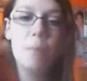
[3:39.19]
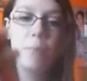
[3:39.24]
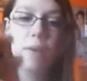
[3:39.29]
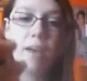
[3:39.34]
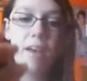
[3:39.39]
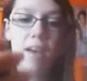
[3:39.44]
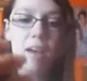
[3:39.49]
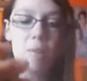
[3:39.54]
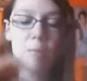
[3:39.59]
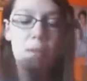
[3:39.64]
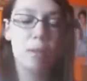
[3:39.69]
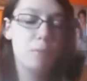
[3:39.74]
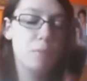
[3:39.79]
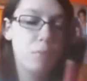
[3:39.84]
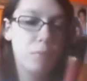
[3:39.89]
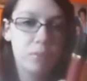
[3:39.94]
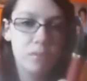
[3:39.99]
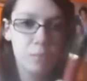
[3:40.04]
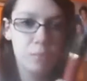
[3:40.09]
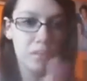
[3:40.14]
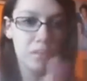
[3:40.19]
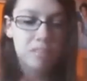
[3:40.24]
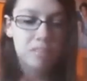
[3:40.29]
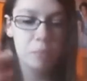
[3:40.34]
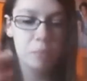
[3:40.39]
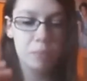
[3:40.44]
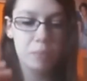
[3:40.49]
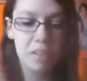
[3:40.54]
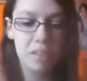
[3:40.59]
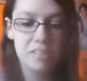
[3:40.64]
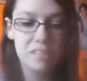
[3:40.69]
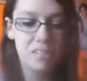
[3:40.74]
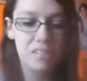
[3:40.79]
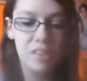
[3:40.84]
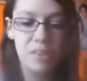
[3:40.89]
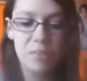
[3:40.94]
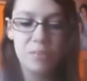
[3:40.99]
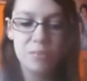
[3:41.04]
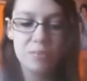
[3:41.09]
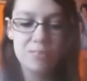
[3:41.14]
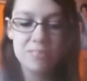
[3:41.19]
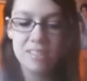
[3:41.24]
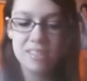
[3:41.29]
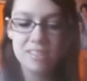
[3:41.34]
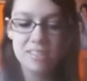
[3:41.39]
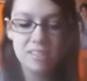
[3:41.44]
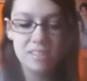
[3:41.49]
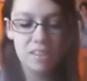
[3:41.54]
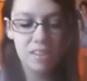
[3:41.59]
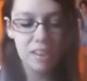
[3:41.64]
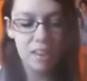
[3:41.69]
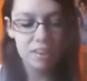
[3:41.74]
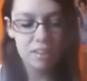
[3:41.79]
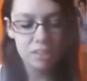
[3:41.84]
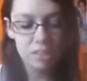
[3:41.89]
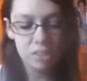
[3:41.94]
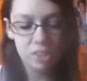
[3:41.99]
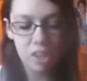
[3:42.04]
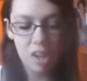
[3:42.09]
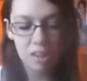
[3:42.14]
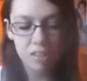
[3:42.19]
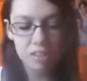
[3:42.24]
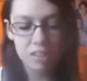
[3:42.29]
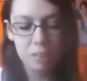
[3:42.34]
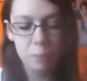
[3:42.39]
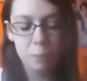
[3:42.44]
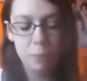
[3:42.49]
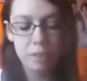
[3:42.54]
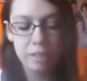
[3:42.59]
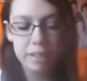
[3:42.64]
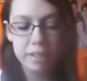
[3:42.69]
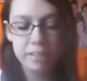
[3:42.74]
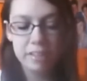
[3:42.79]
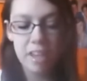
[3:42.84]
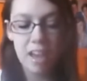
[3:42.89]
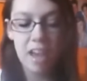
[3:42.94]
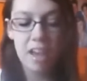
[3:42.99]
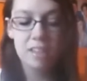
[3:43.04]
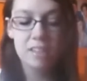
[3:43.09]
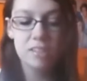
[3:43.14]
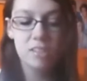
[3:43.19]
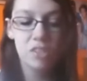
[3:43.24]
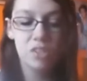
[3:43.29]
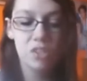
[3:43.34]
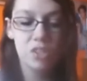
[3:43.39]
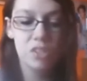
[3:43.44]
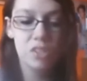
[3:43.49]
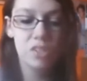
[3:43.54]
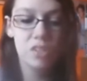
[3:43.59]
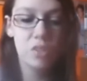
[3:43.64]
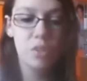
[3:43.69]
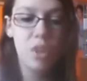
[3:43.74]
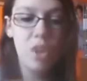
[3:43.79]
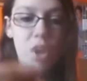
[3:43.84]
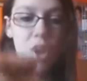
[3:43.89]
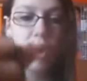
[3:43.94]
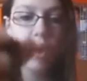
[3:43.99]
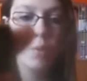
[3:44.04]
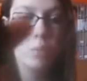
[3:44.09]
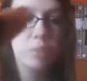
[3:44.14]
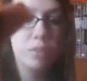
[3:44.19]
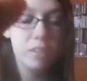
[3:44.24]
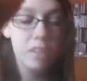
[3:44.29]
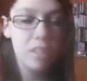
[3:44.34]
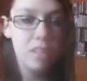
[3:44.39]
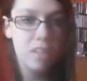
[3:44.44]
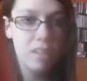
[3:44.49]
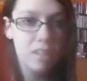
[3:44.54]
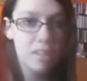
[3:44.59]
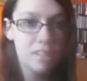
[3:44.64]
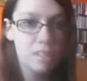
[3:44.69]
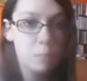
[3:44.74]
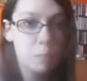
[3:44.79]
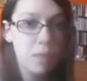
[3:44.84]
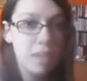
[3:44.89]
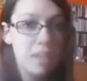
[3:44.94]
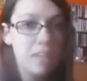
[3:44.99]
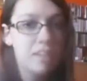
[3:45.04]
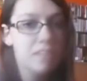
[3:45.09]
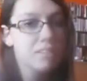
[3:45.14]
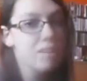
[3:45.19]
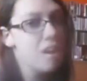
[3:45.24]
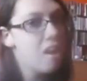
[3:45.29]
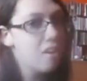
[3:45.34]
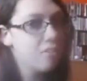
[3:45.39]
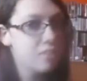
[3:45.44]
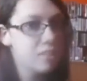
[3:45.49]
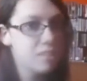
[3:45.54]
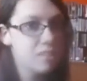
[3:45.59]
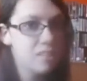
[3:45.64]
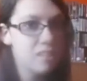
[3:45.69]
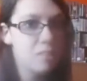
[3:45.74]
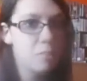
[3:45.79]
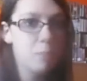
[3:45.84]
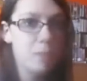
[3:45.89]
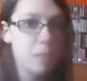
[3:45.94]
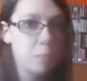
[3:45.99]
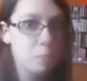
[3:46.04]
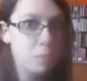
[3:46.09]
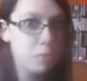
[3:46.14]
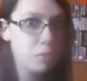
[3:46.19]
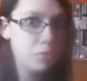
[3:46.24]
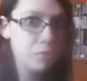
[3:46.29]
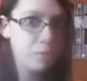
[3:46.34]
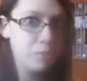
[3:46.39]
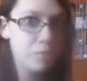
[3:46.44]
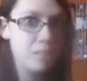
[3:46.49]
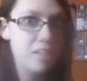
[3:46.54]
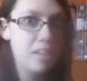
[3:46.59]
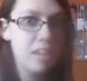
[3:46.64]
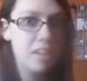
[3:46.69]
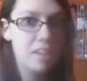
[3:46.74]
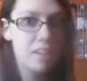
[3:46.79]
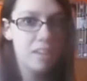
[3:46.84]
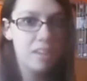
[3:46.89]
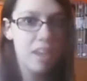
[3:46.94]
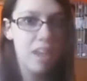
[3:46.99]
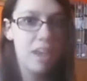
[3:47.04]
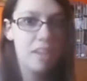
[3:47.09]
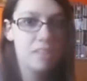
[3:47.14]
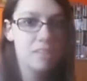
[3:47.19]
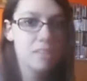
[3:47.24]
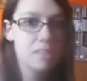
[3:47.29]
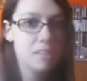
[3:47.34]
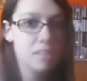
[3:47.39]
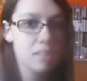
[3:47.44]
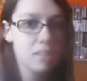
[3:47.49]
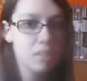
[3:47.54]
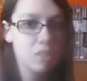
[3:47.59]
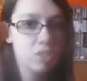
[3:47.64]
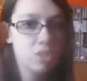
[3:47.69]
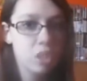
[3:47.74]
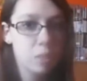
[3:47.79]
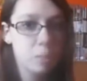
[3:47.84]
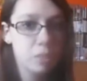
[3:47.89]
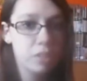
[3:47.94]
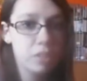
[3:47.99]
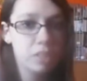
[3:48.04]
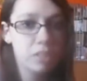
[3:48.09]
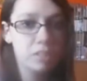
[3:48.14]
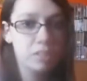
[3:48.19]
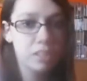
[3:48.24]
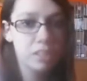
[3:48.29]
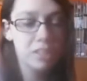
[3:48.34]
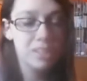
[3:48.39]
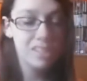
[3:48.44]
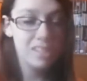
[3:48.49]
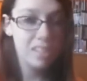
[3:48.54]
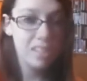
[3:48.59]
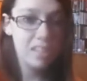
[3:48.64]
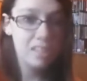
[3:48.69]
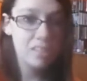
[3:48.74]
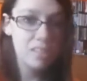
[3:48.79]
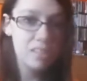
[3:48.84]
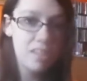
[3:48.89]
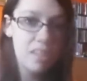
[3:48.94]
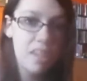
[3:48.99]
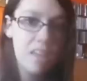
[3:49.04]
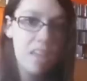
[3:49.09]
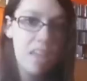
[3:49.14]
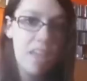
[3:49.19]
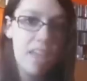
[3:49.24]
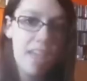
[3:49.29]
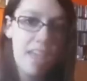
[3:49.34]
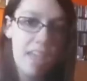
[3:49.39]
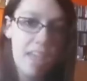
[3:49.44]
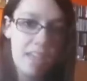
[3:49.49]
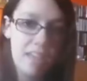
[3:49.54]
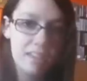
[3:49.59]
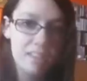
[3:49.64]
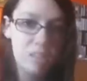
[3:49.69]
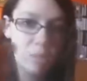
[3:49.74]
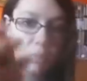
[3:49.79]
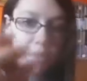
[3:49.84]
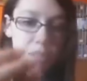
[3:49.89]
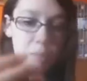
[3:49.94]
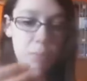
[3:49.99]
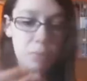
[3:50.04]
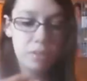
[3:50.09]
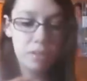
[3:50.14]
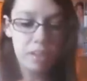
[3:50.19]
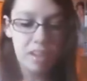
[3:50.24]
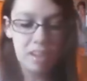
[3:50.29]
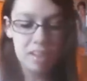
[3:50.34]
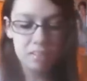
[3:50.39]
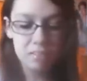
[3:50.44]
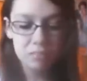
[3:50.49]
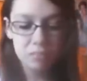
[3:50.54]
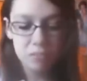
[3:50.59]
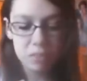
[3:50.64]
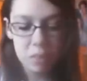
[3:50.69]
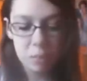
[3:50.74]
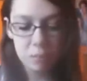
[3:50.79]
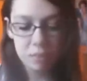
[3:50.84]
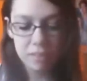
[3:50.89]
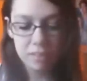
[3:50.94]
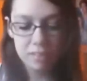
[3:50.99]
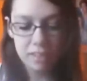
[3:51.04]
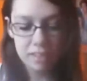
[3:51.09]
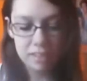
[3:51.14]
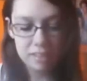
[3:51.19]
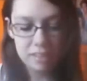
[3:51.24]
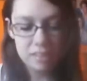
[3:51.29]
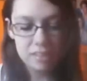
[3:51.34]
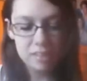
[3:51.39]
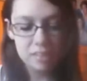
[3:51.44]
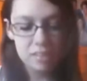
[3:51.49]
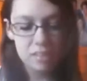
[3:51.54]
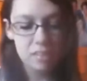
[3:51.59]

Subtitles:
But I'm always wearing lip gloss, so that's not a shocker. But yeah, it's just really, it's pink, obviously, Pink Pursuit, and it has shimmer glitters in it, and it's really pretty. I really like it.